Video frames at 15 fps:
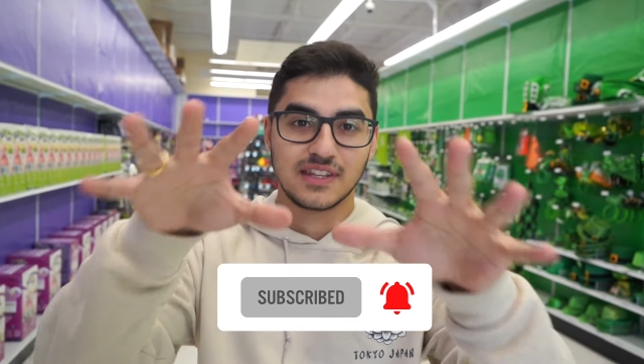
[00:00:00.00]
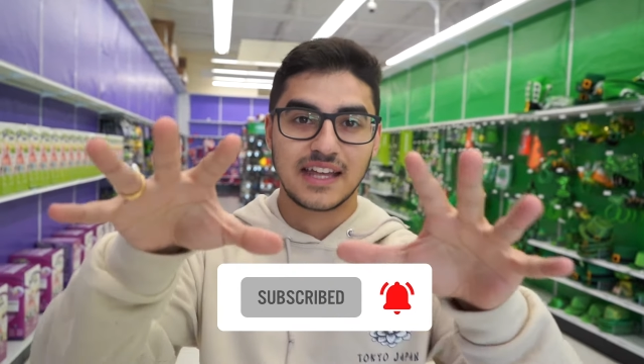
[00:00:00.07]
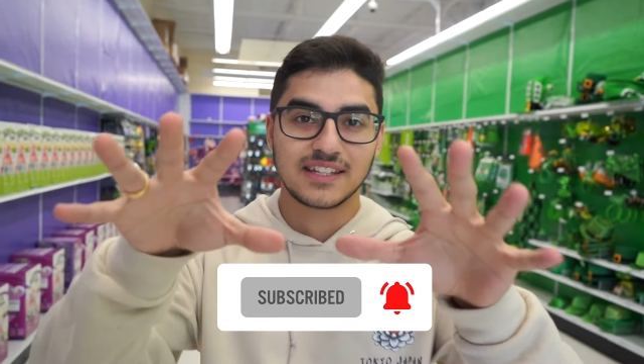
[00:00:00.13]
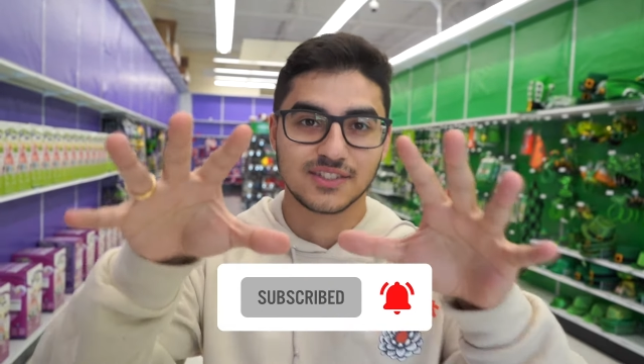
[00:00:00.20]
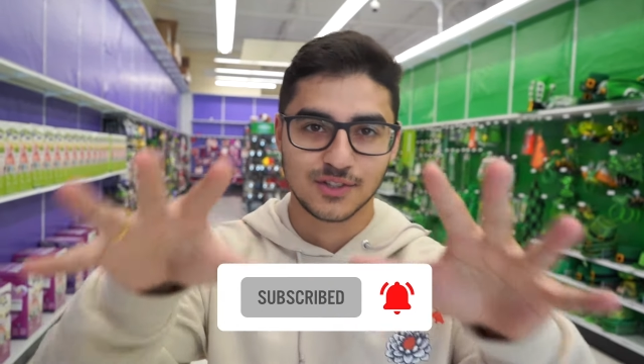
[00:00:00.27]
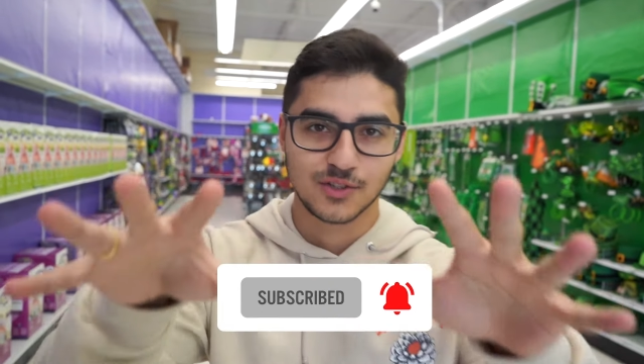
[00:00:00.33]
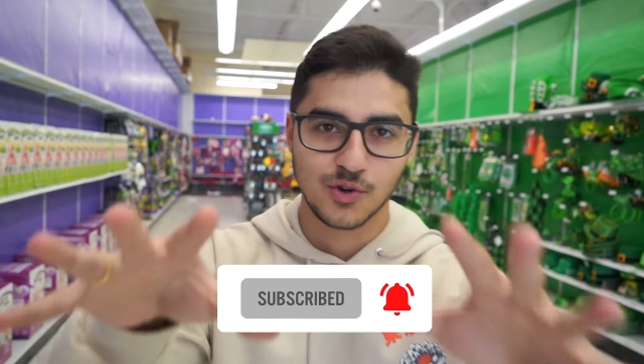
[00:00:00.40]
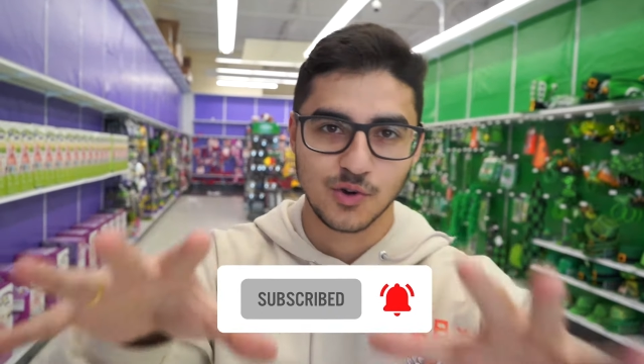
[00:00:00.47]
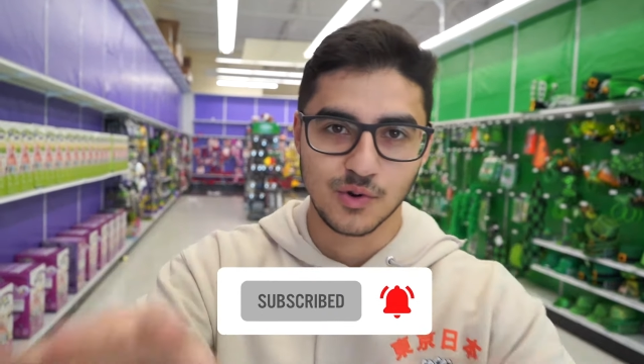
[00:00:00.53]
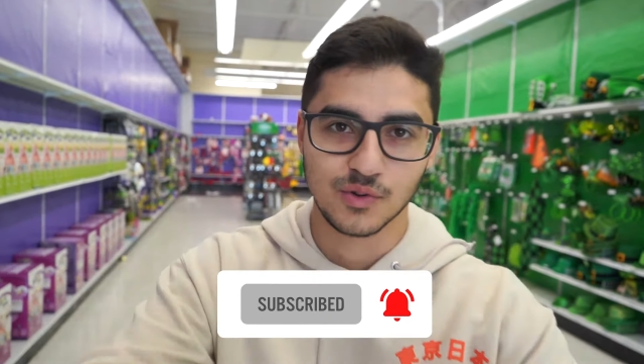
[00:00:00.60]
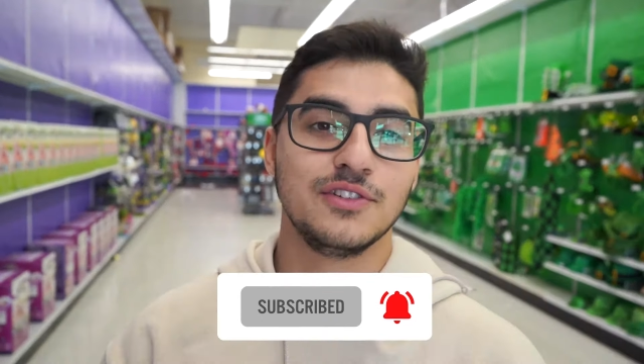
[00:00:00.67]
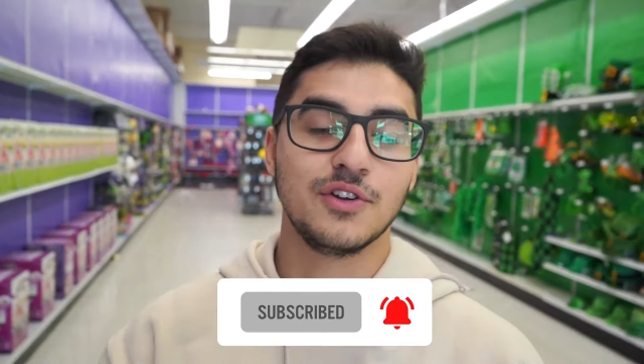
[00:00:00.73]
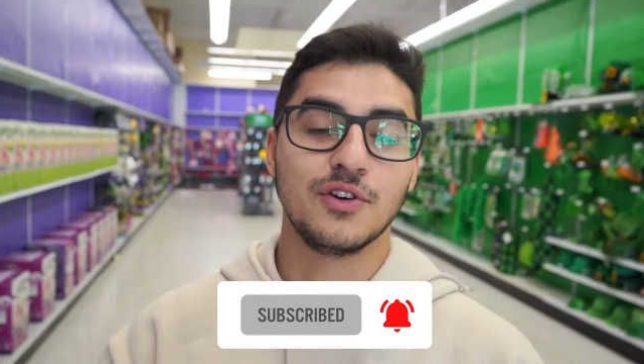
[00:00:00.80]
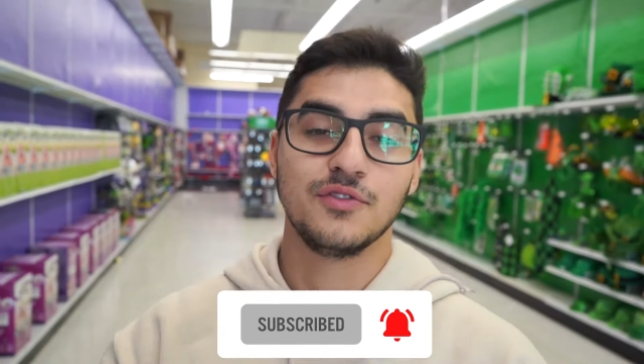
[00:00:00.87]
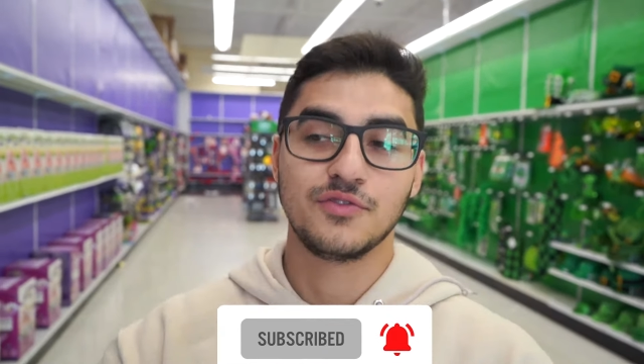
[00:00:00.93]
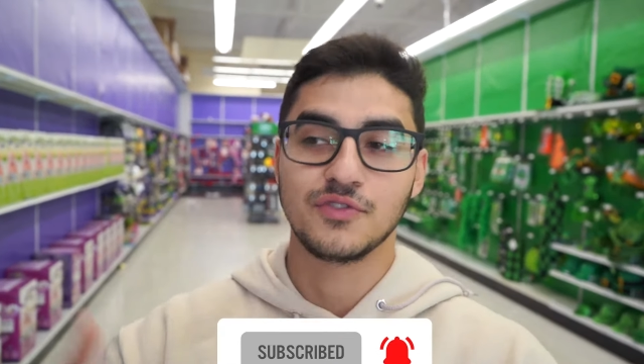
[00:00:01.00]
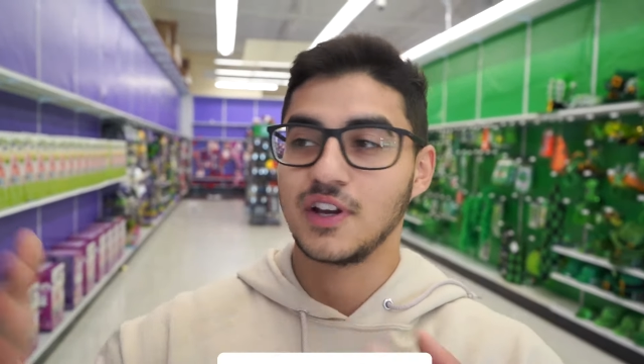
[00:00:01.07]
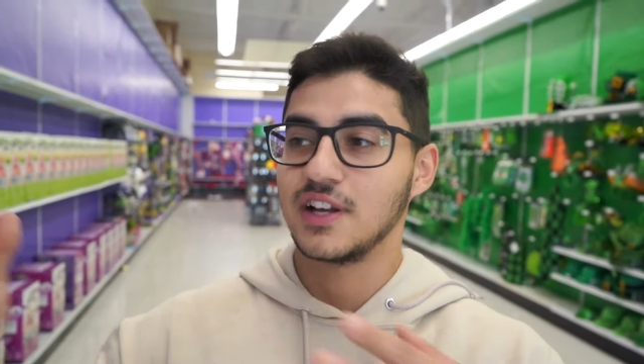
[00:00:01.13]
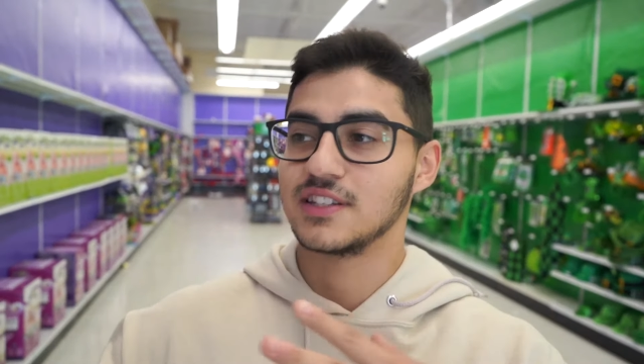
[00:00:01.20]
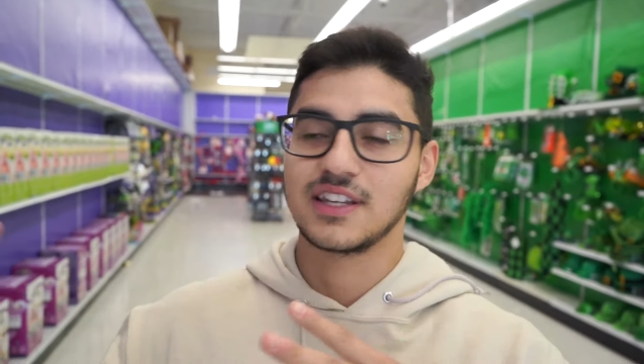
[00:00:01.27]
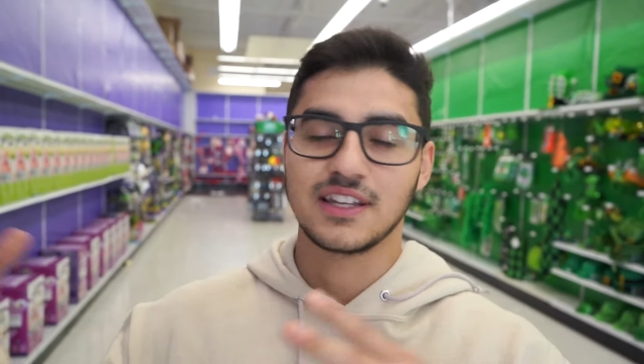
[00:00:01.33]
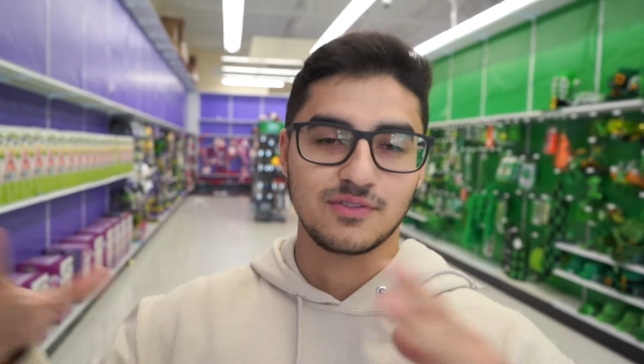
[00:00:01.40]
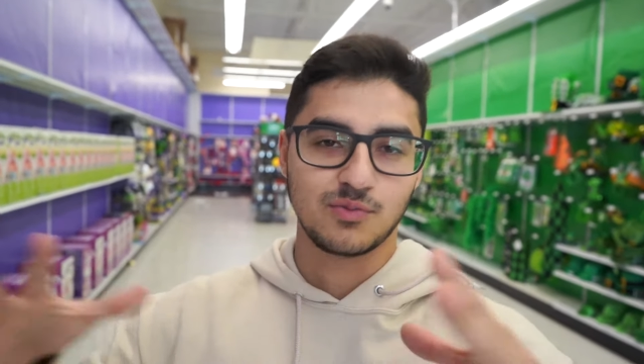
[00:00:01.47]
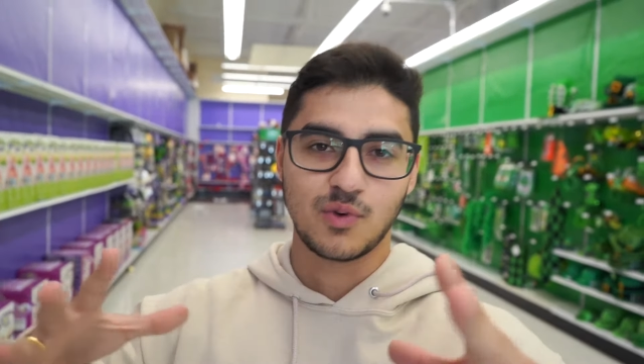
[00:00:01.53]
That's the goal. You know, if you guys